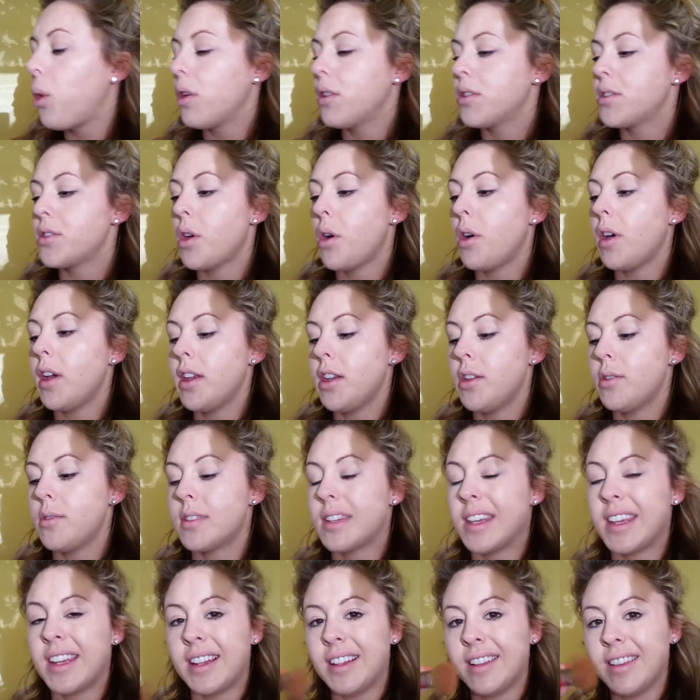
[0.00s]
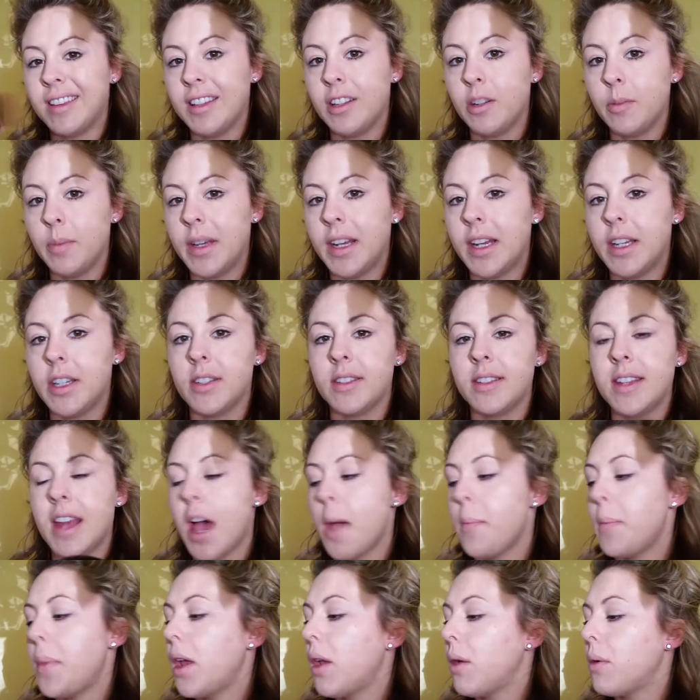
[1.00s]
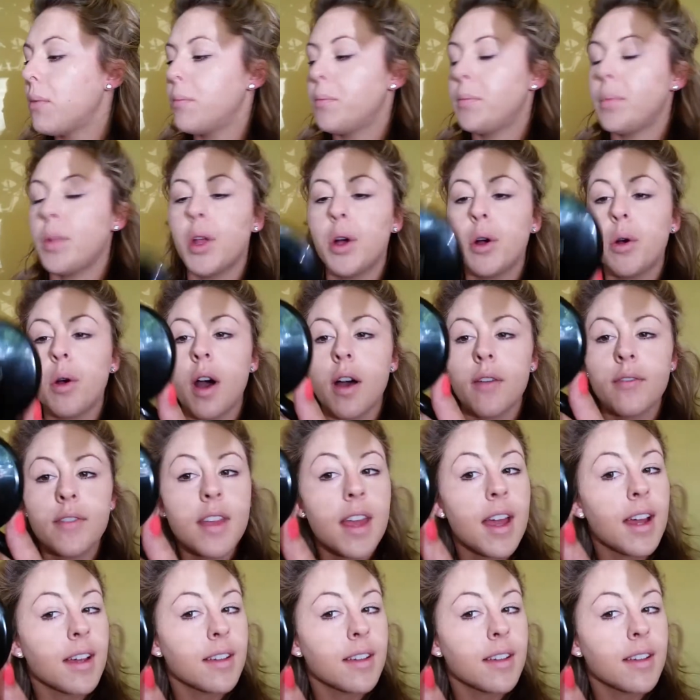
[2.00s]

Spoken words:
So all I do is get a little bit, I just tap it, blow off the